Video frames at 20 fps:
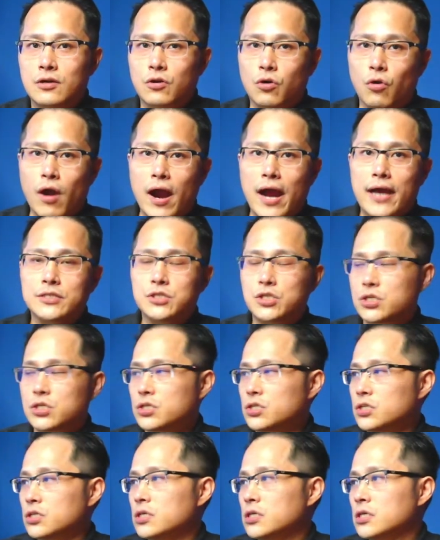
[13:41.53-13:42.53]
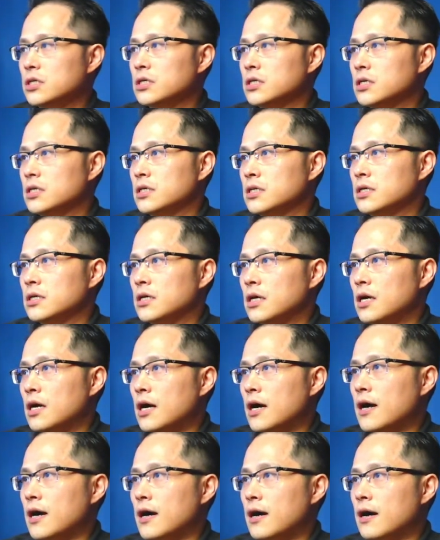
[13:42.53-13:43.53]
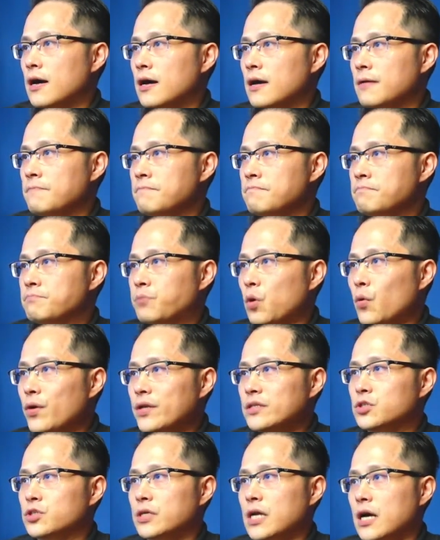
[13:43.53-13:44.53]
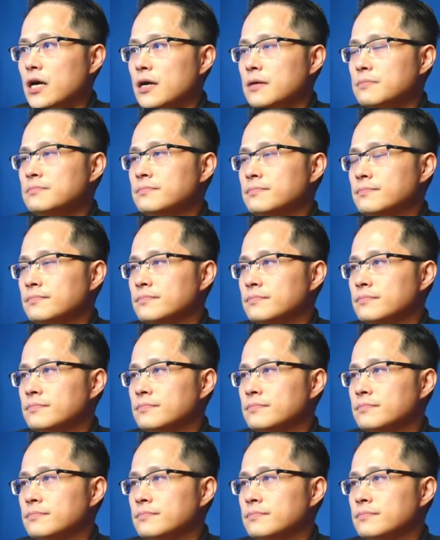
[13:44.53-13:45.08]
crash brewing to come,